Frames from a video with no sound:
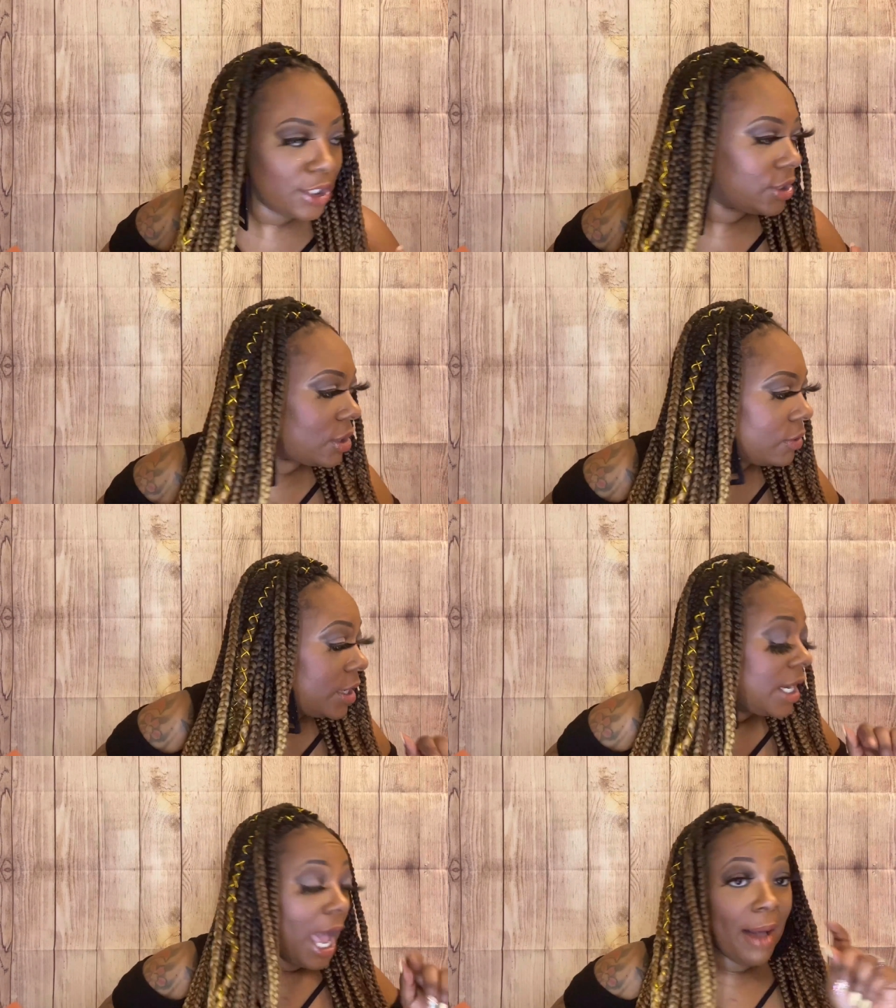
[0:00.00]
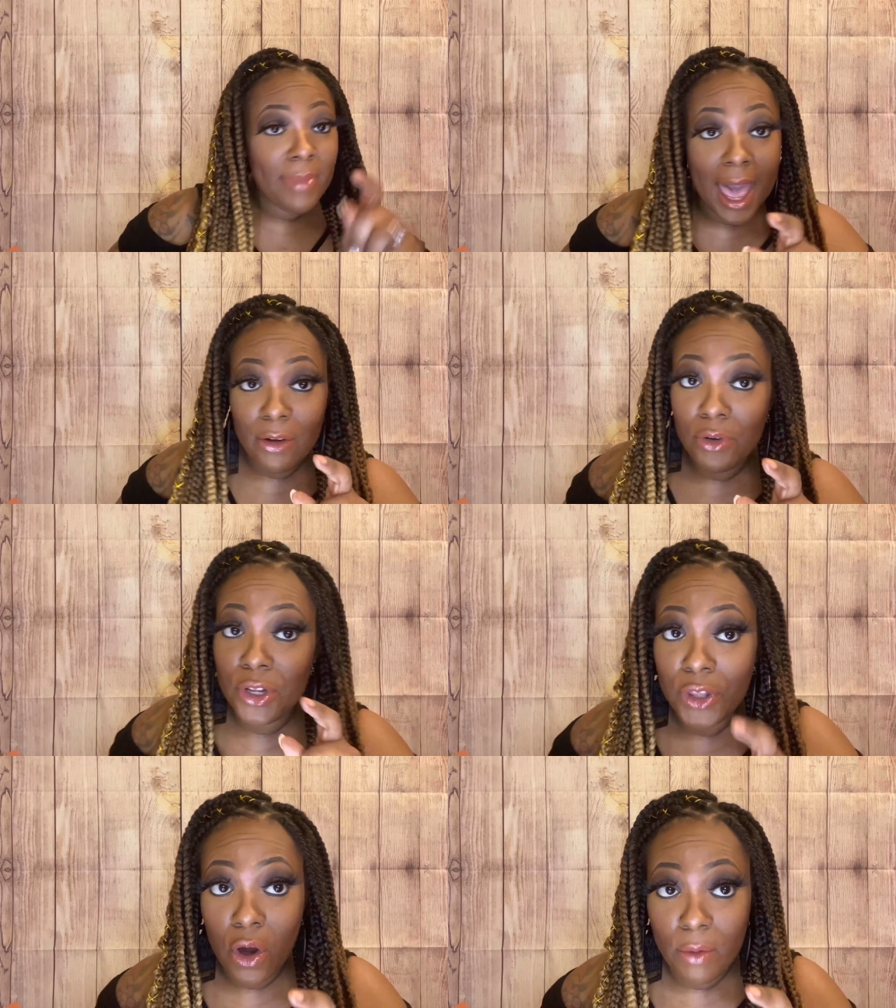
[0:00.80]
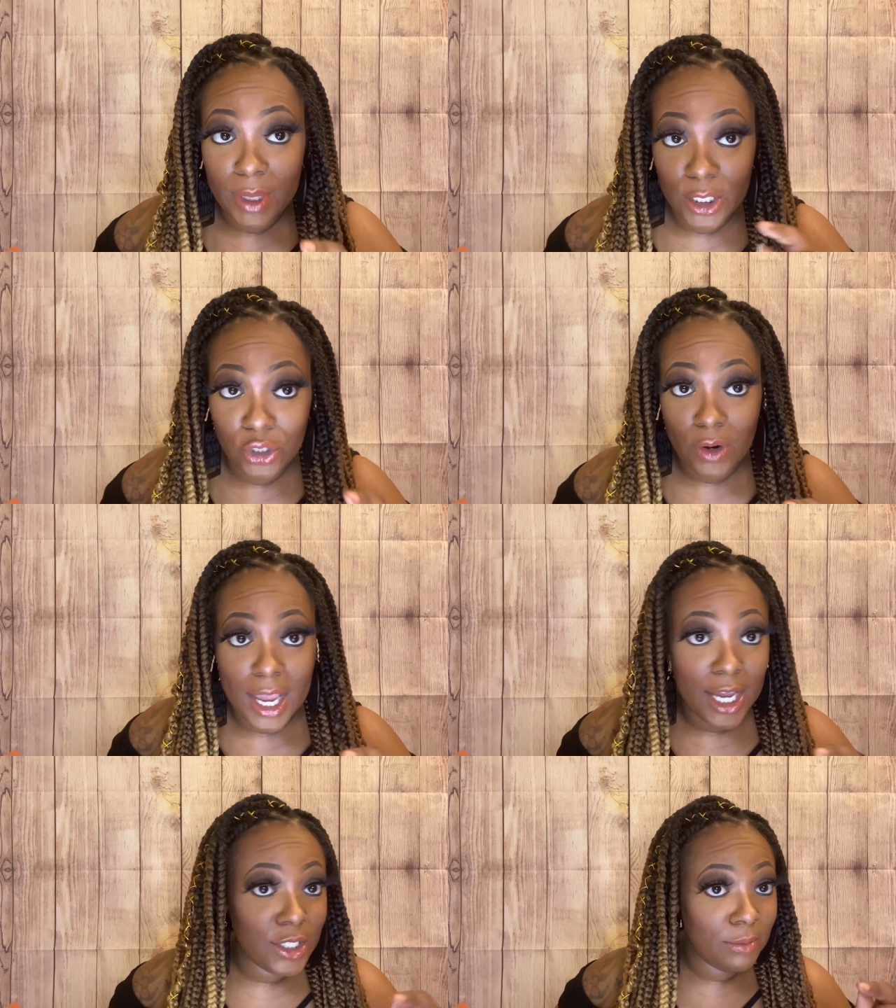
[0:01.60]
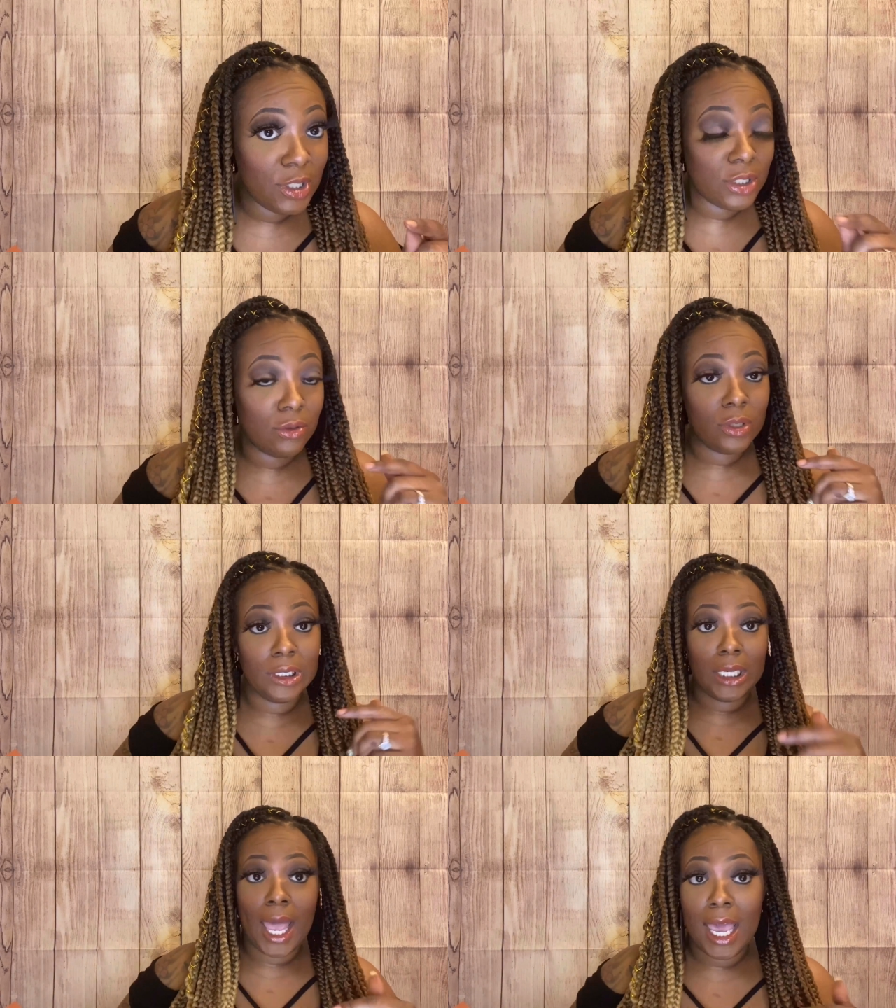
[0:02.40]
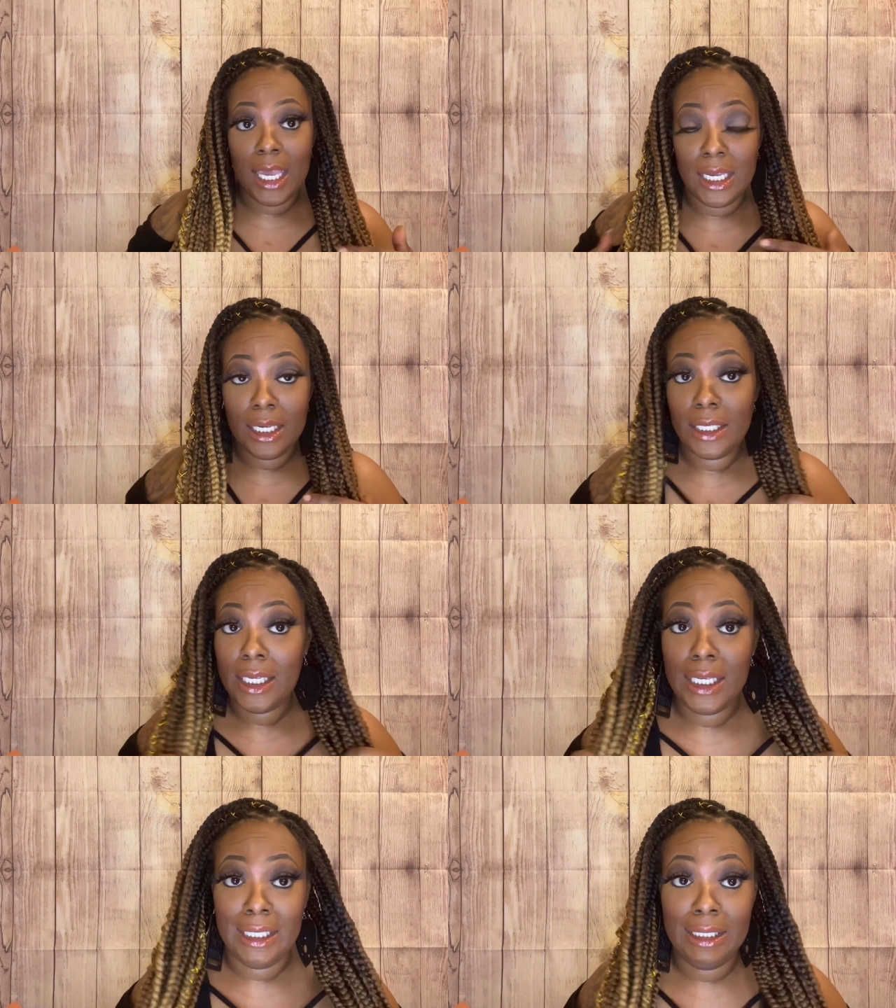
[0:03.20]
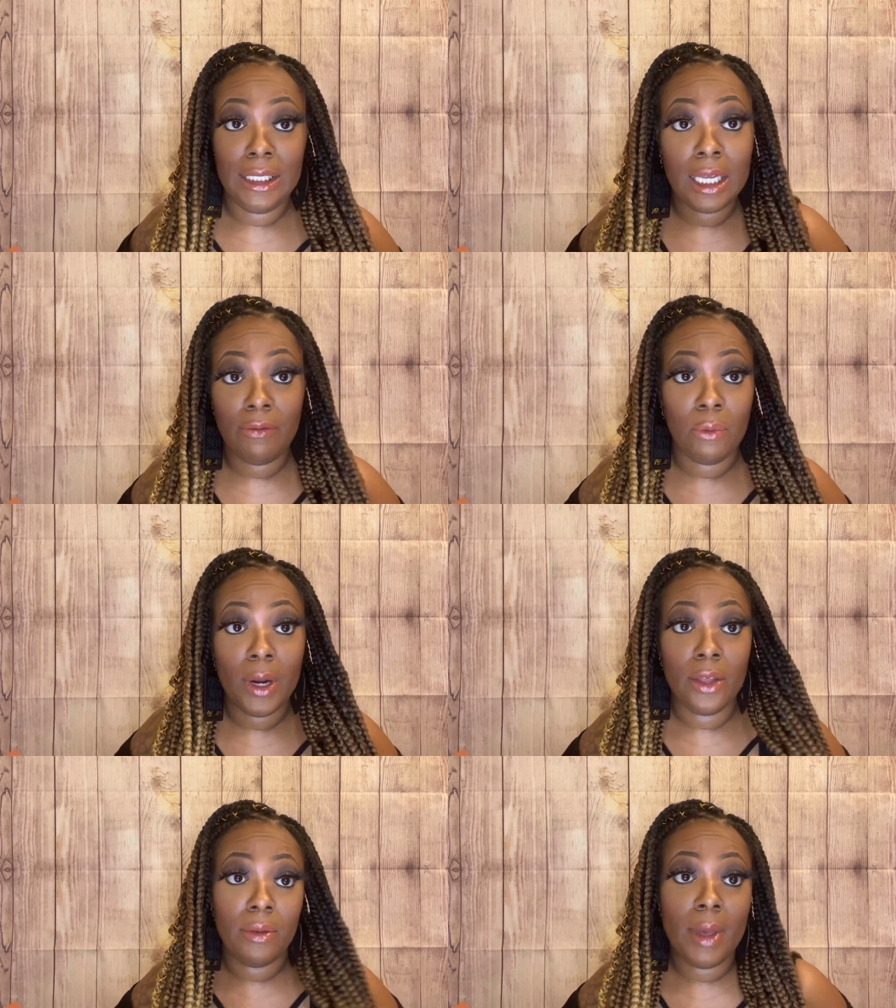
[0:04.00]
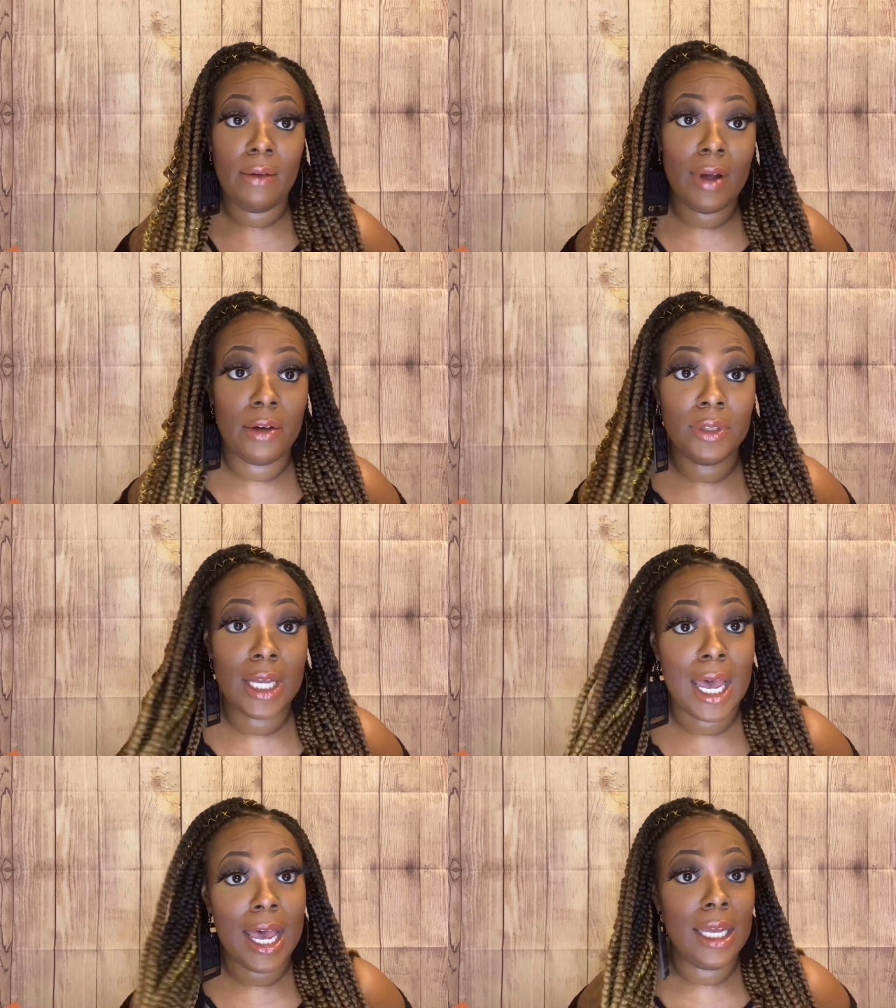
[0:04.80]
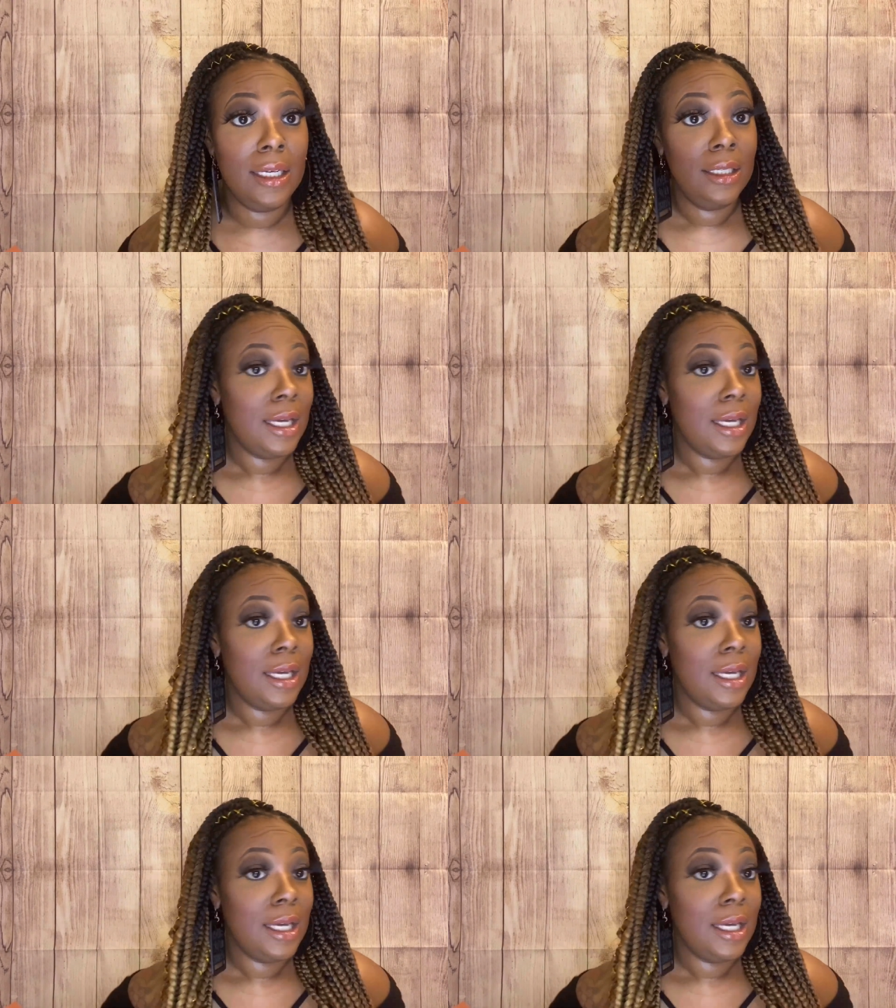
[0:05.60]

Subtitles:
So I'm not going to throw them in the trash. I'm just going to like never wear them ever outside.